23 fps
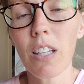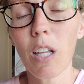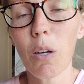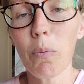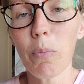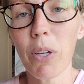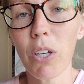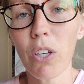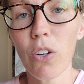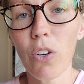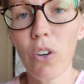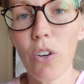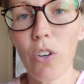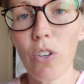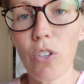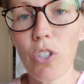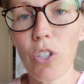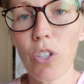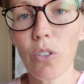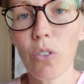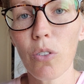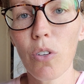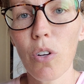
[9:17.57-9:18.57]
Let me
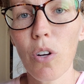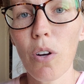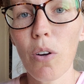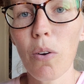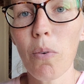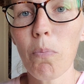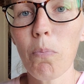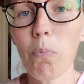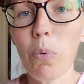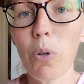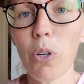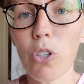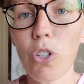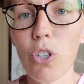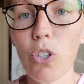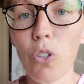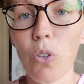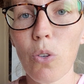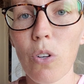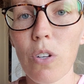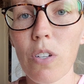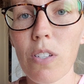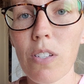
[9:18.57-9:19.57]
encourage you put
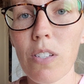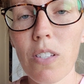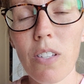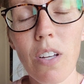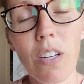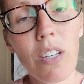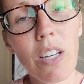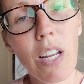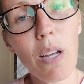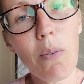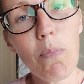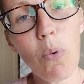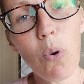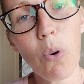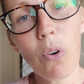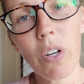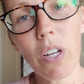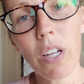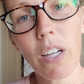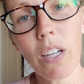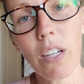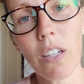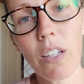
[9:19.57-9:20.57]
your Sunday
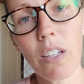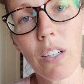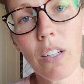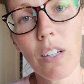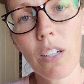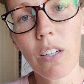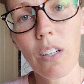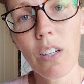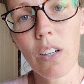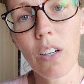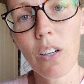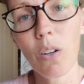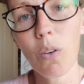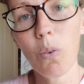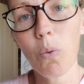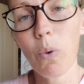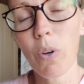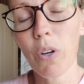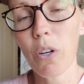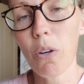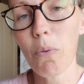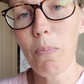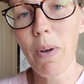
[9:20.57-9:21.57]
morning
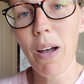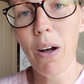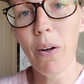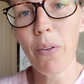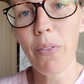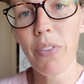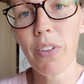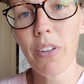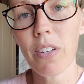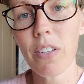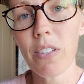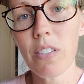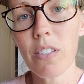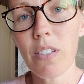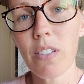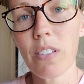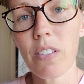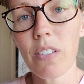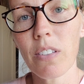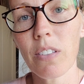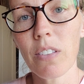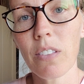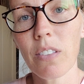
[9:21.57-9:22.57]
where your mouth
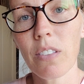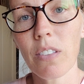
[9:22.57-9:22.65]
is.